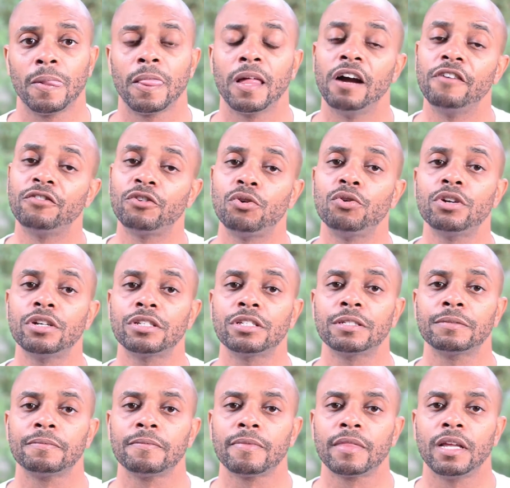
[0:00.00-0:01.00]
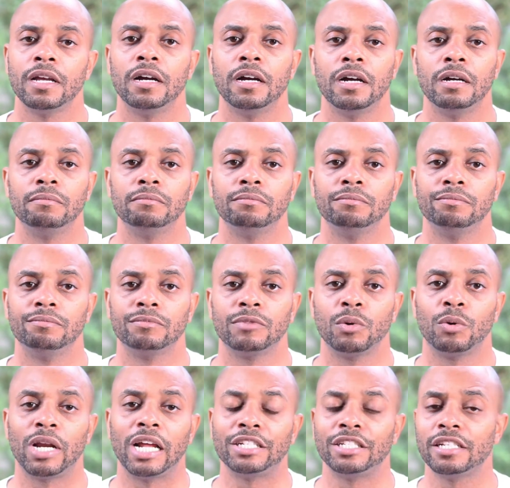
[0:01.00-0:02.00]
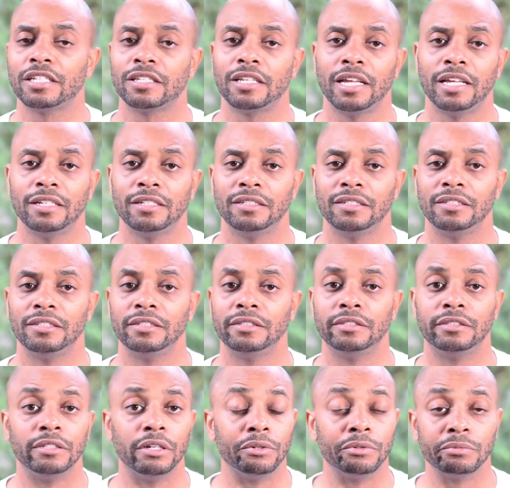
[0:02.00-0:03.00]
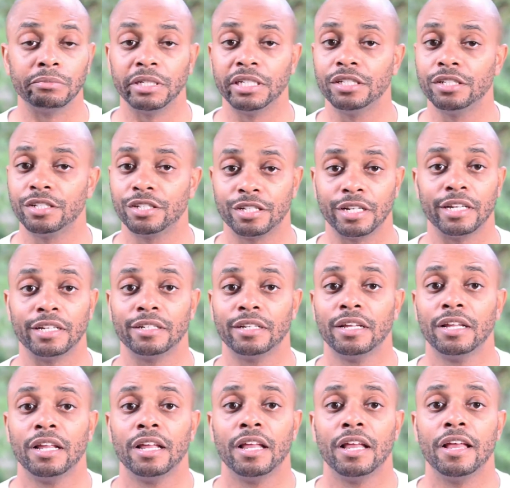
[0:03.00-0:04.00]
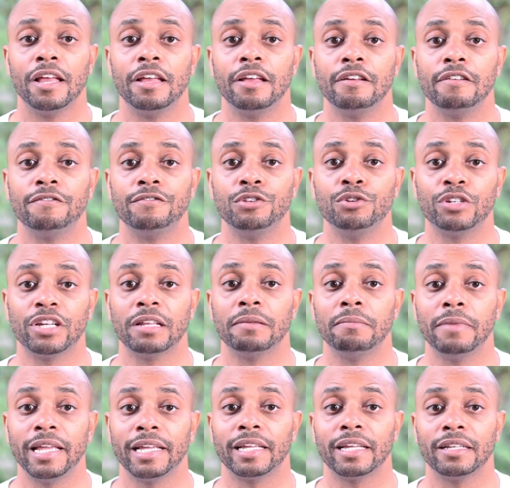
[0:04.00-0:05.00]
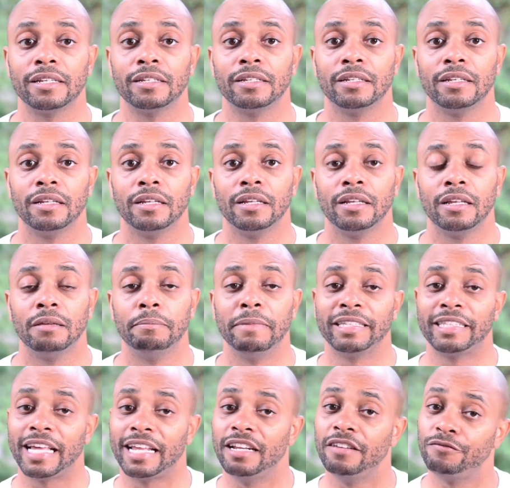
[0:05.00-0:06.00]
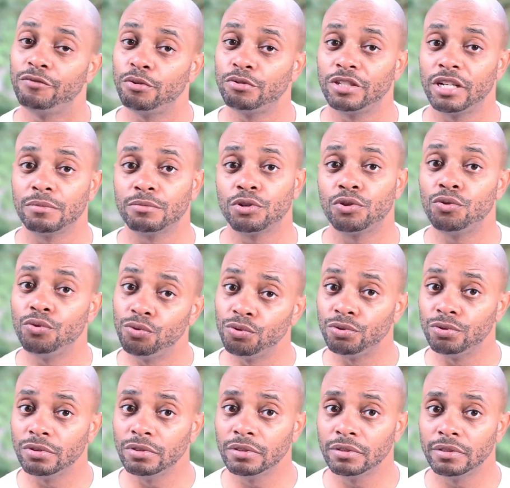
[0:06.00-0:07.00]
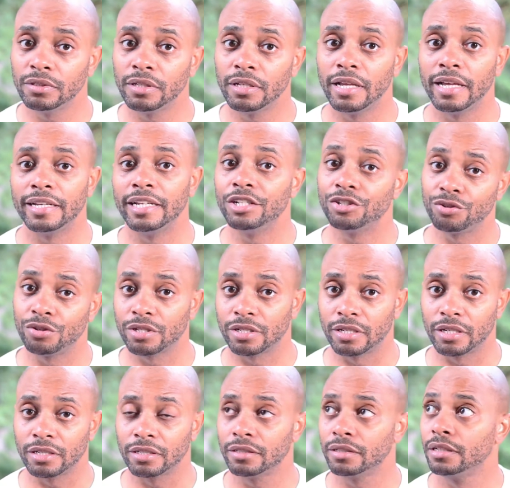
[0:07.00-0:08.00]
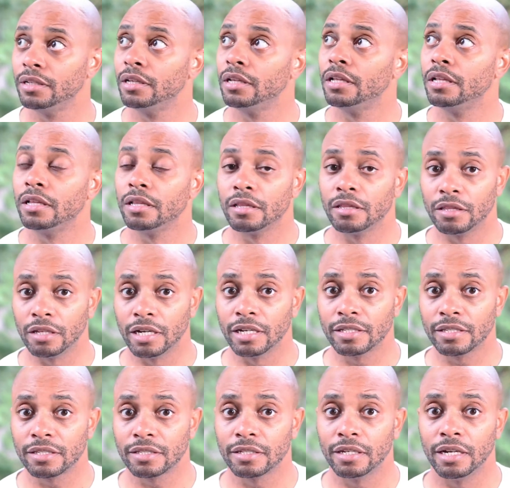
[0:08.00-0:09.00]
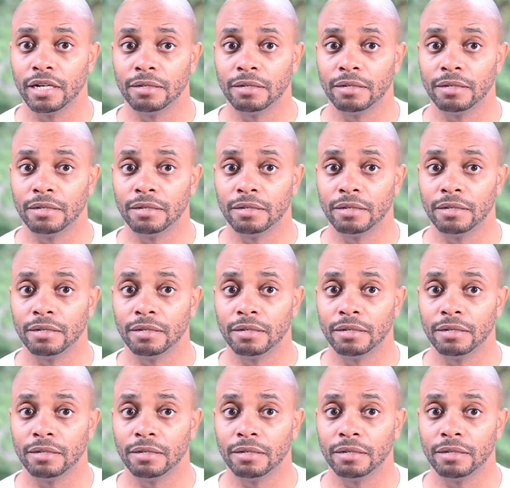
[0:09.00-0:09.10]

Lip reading: Of course, what I just said don't mean shit if you can make that info dump cool and interesting, thus